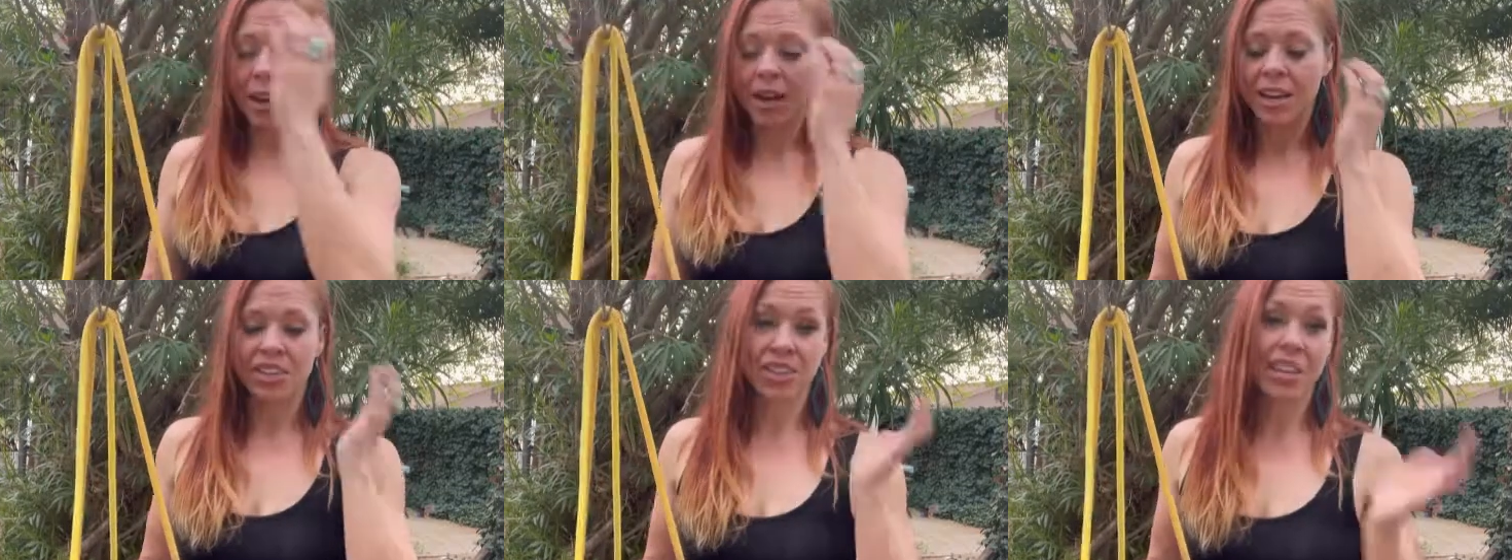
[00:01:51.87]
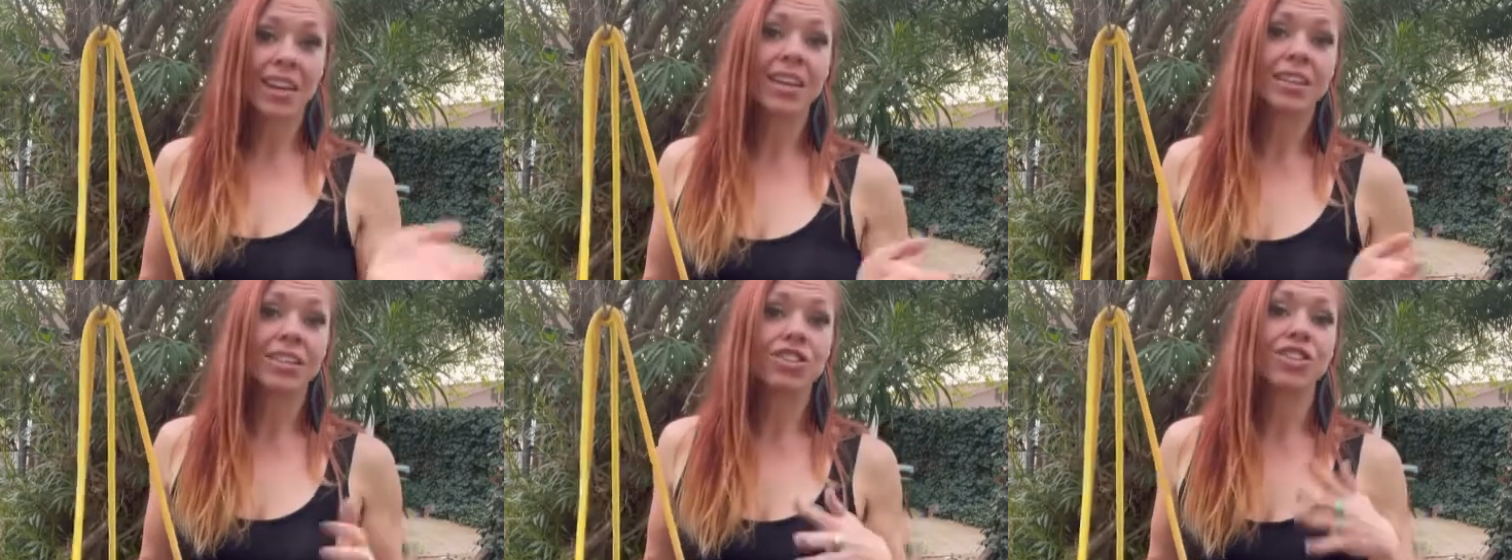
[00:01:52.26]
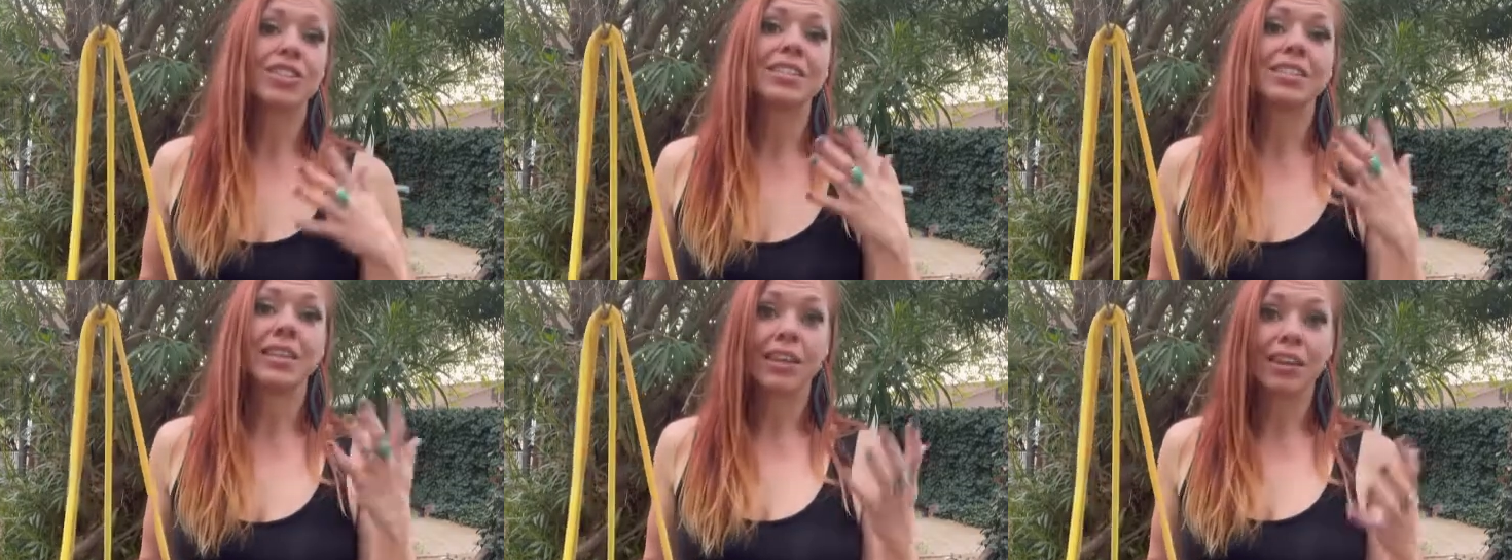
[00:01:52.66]
The key is to
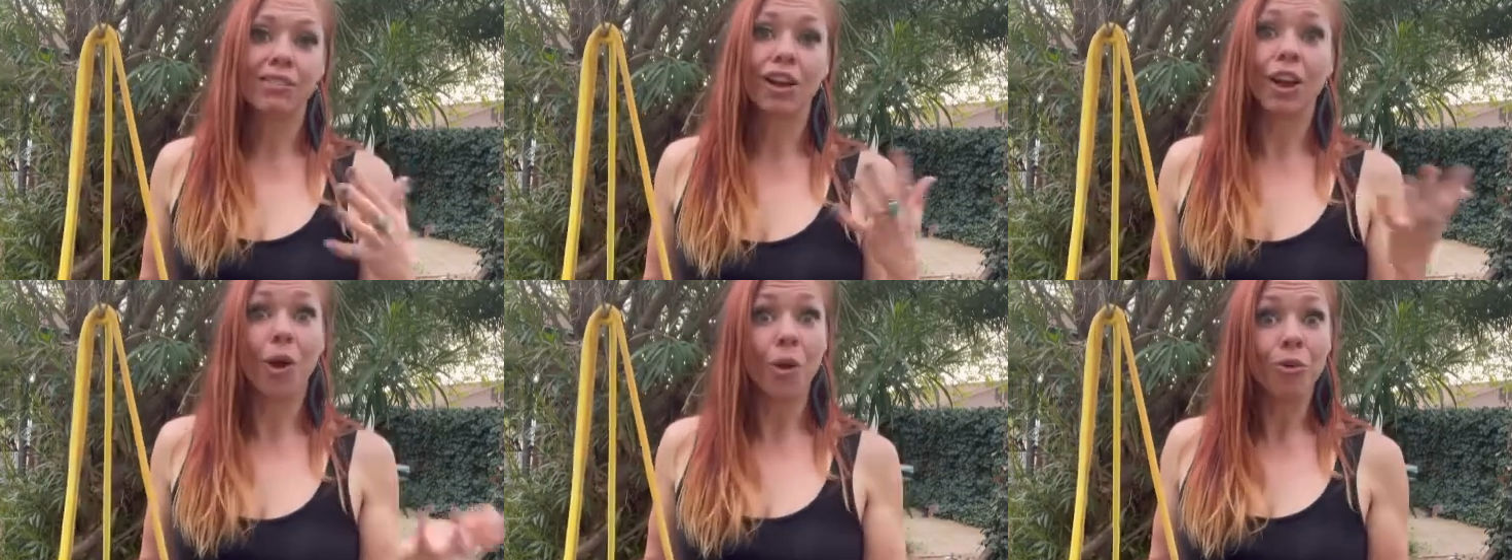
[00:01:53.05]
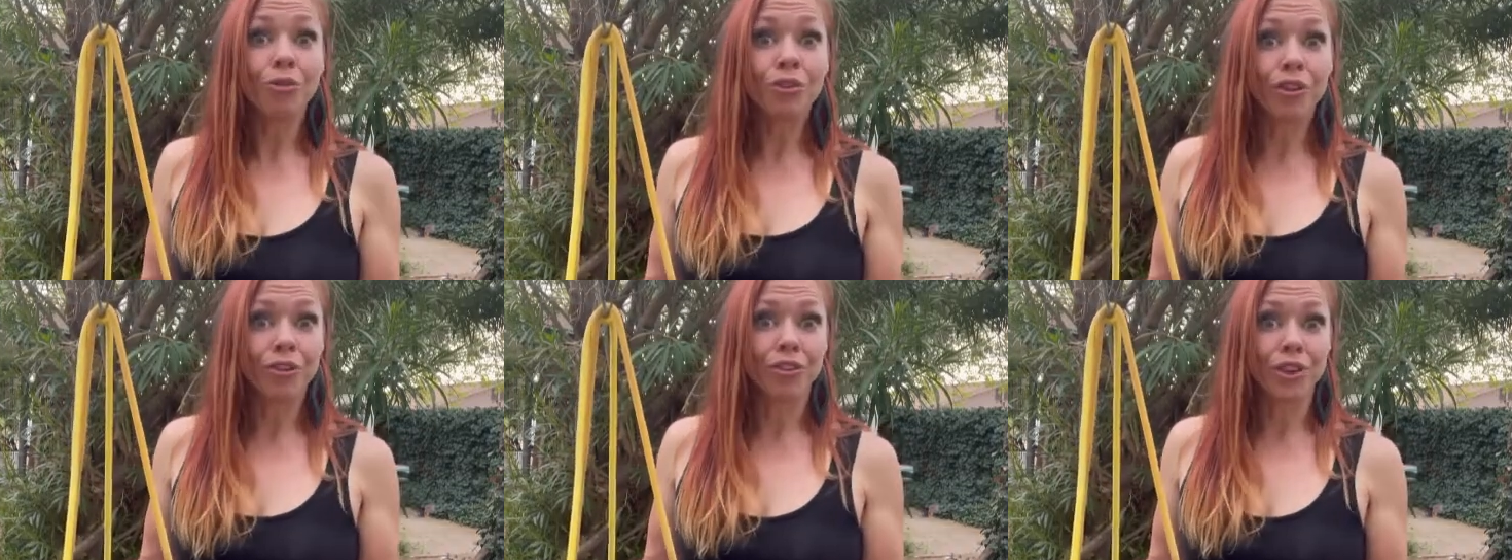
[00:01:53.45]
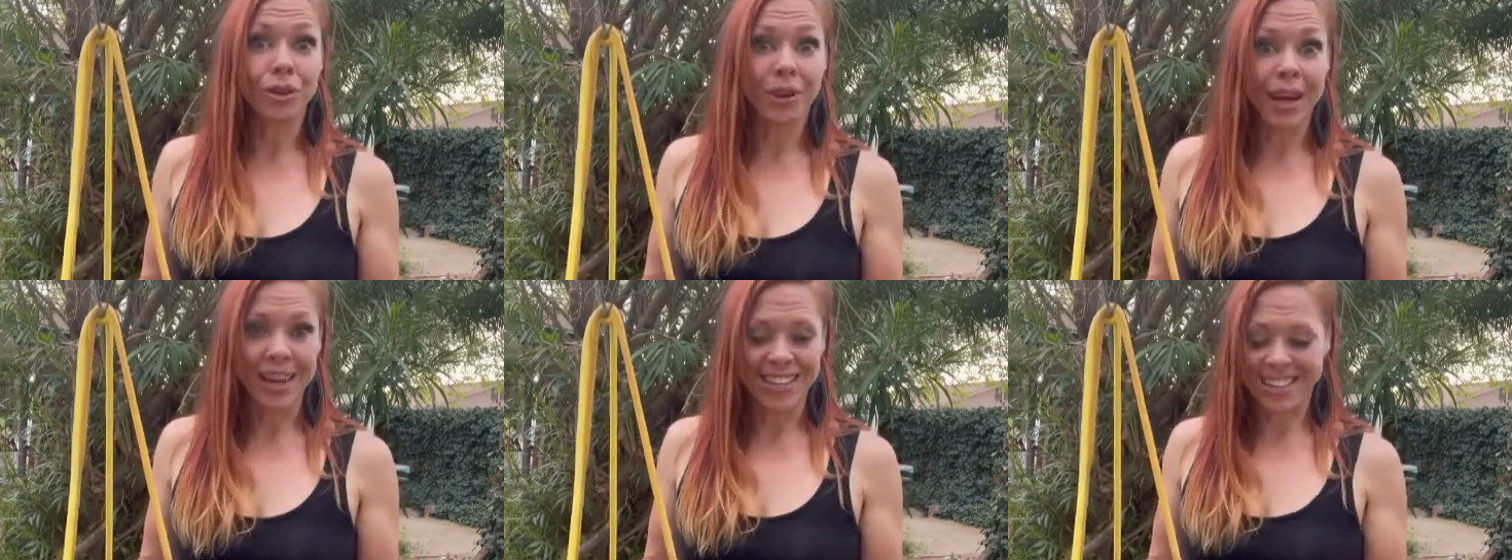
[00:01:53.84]
just leave it alone for a few days.